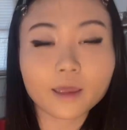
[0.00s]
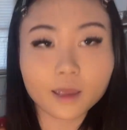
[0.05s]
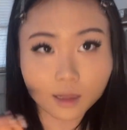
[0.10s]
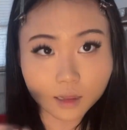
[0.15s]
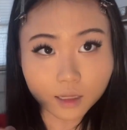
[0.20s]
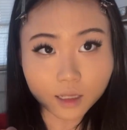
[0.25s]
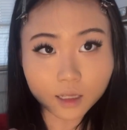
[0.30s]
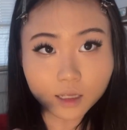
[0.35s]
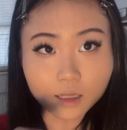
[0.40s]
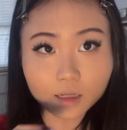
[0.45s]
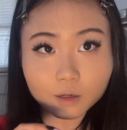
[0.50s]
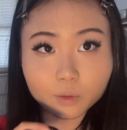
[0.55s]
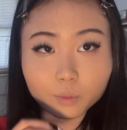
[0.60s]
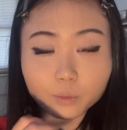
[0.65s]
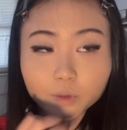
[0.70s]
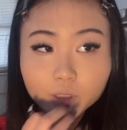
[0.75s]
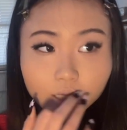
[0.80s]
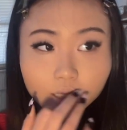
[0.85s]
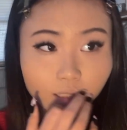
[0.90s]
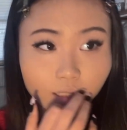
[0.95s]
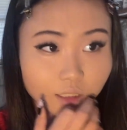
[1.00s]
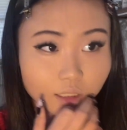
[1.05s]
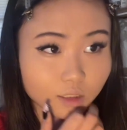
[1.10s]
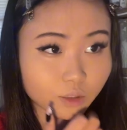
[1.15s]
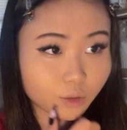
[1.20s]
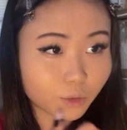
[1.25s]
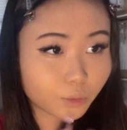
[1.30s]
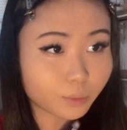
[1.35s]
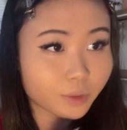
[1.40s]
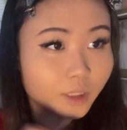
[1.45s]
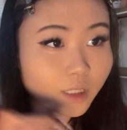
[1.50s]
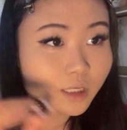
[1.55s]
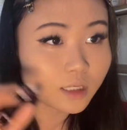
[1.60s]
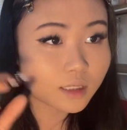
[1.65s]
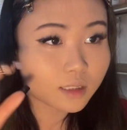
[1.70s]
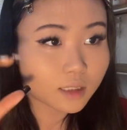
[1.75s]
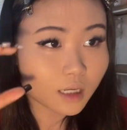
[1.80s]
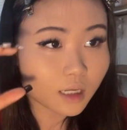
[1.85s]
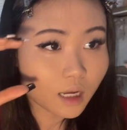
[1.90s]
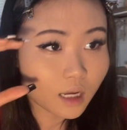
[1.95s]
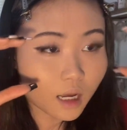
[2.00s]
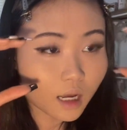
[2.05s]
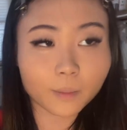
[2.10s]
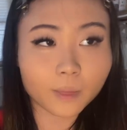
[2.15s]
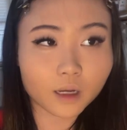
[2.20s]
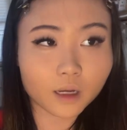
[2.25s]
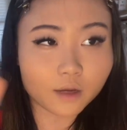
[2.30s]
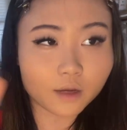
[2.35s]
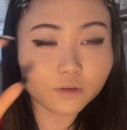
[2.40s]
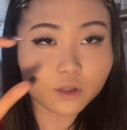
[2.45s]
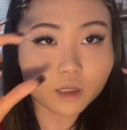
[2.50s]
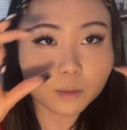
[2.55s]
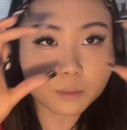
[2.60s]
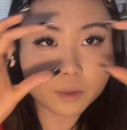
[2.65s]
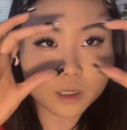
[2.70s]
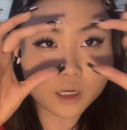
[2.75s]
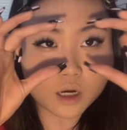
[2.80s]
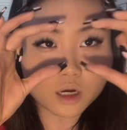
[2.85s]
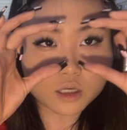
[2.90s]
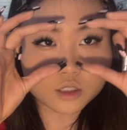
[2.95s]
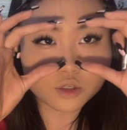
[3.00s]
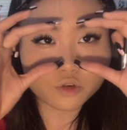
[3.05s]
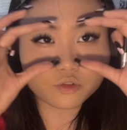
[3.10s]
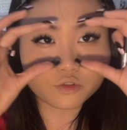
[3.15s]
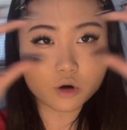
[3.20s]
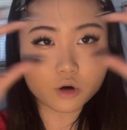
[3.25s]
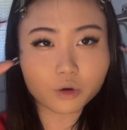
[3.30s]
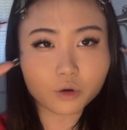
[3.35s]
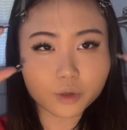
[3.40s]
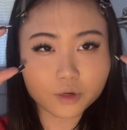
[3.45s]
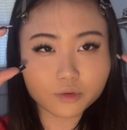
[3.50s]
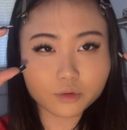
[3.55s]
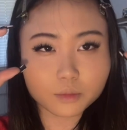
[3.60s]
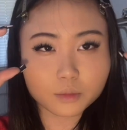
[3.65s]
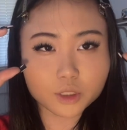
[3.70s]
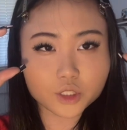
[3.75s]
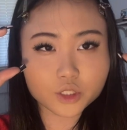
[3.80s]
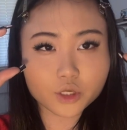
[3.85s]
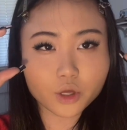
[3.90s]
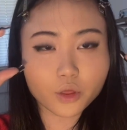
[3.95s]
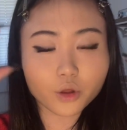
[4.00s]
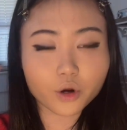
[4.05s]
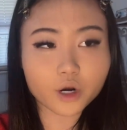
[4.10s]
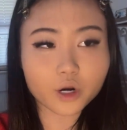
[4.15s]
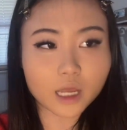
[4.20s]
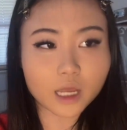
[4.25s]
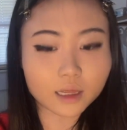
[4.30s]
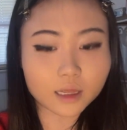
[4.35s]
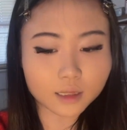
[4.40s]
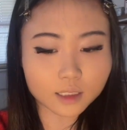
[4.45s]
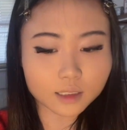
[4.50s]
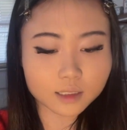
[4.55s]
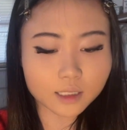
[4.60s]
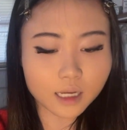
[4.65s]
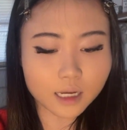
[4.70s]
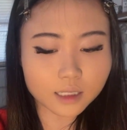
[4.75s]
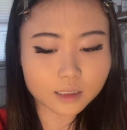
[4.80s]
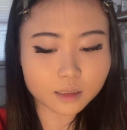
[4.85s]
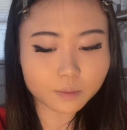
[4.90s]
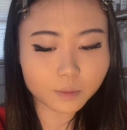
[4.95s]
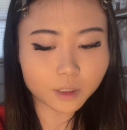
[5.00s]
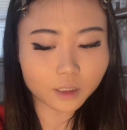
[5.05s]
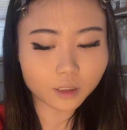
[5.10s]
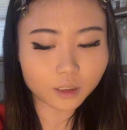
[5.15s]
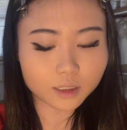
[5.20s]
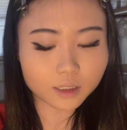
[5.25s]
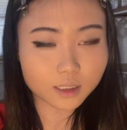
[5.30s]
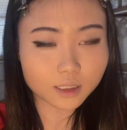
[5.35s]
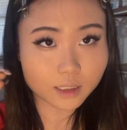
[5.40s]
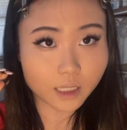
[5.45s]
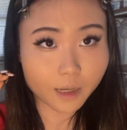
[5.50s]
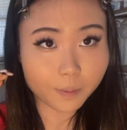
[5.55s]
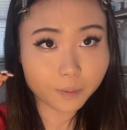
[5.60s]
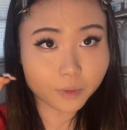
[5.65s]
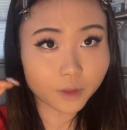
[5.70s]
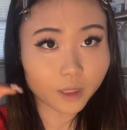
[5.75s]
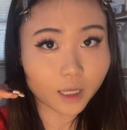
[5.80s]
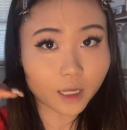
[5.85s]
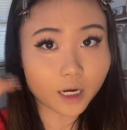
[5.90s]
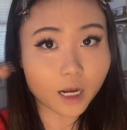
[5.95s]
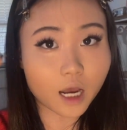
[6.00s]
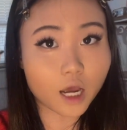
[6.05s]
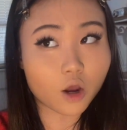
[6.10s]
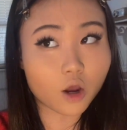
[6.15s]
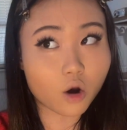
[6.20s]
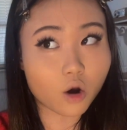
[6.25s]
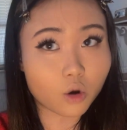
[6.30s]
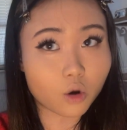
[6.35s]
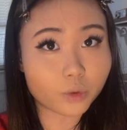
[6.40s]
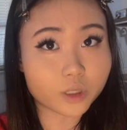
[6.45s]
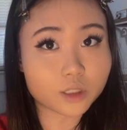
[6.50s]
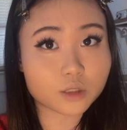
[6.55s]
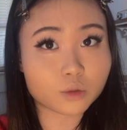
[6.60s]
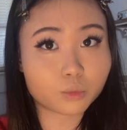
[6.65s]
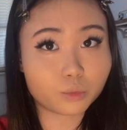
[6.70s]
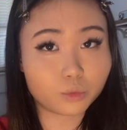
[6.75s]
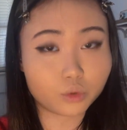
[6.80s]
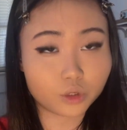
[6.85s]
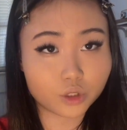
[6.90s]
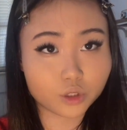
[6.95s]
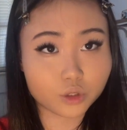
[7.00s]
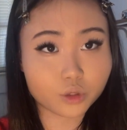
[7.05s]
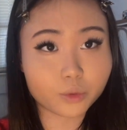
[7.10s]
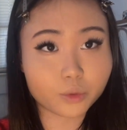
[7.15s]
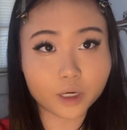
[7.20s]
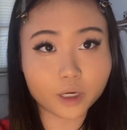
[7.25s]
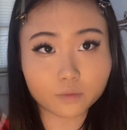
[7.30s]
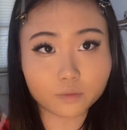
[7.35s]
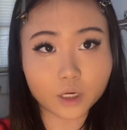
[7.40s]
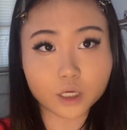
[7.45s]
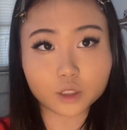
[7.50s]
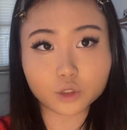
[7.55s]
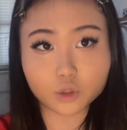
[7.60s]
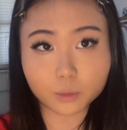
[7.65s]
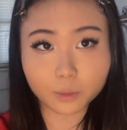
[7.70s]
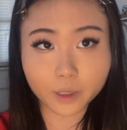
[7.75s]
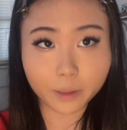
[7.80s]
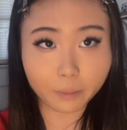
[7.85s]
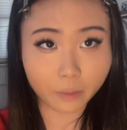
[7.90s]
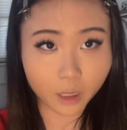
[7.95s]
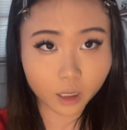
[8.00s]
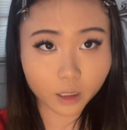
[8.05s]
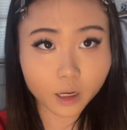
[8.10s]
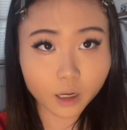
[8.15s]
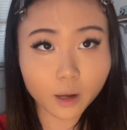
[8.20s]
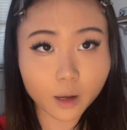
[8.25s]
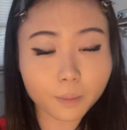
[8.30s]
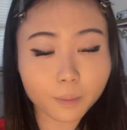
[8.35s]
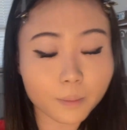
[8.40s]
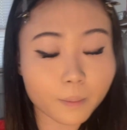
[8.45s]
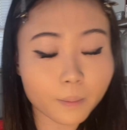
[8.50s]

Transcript: And then what I like to do, because I feel like my eyes are far away from each other, and this has been like a step that I always would do whenever I do my makeup,